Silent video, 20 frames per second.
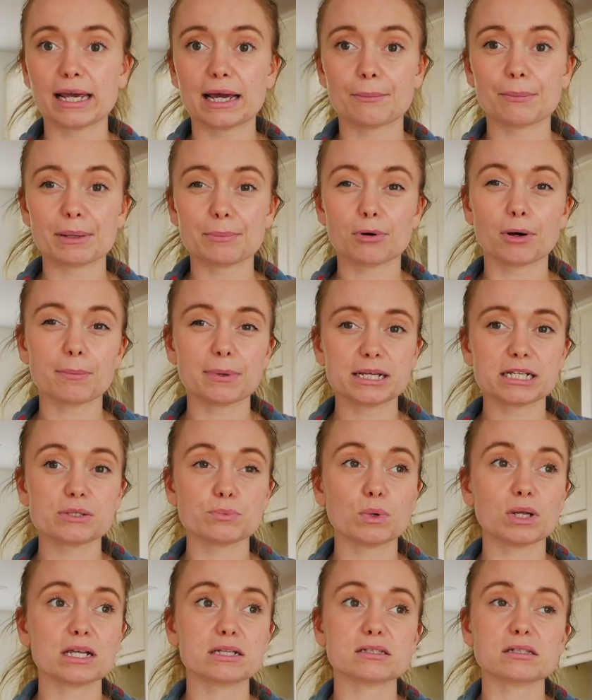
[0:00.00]
and we probably
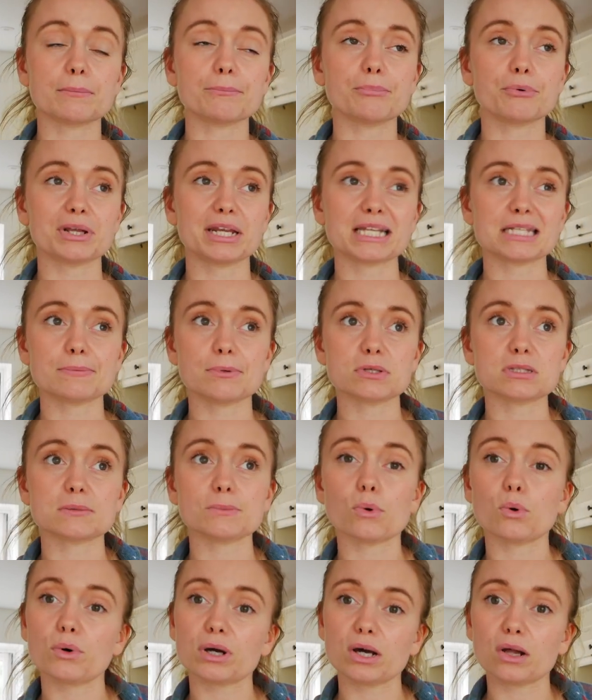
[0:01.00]
will at some point need to put
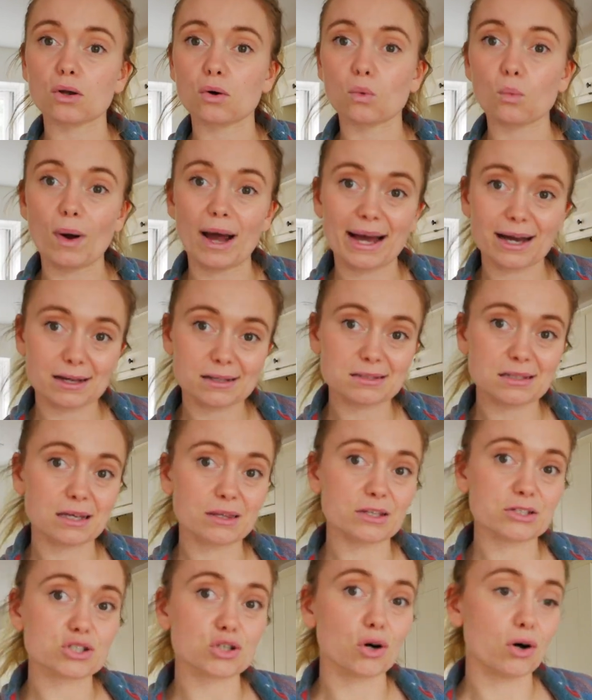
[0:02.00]
some oil or wax at
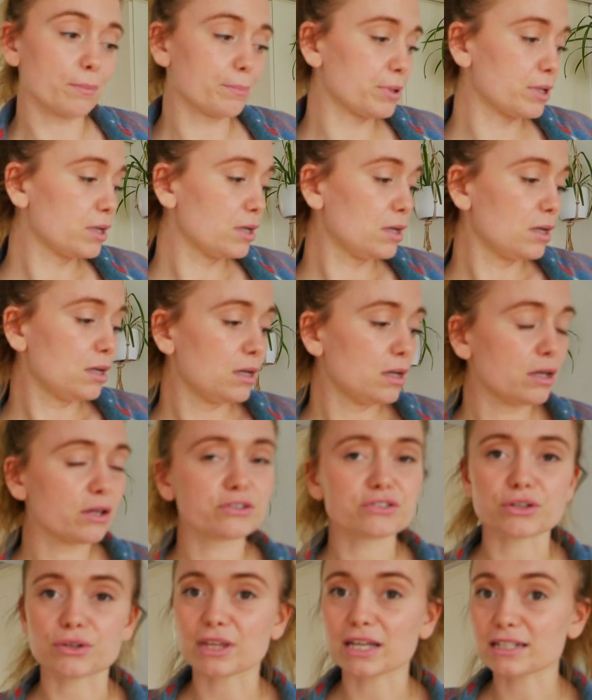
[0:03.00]
the top
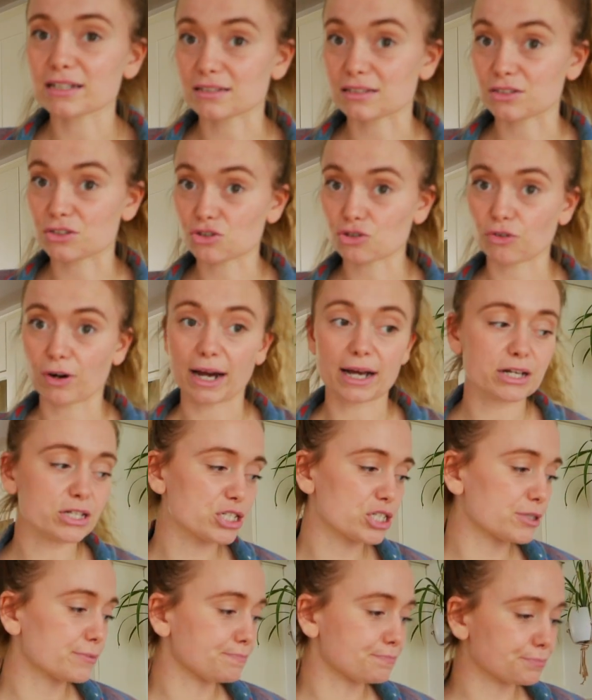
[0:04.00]
so that it doesn't
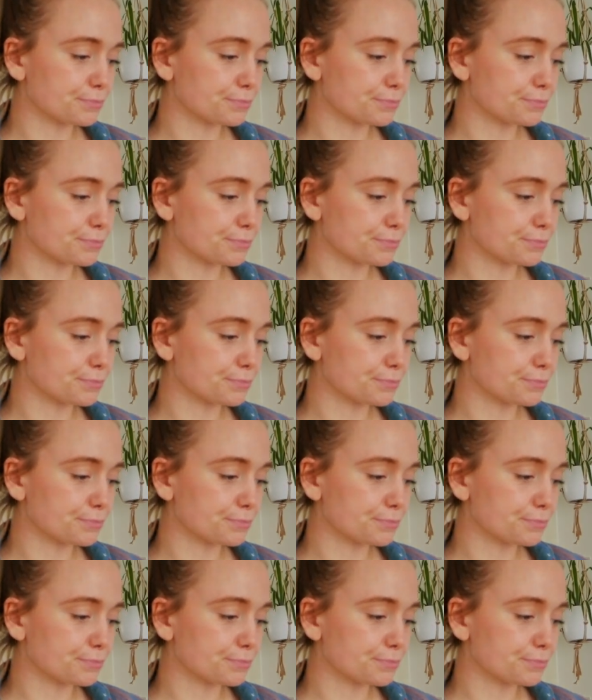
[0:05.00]
scratch.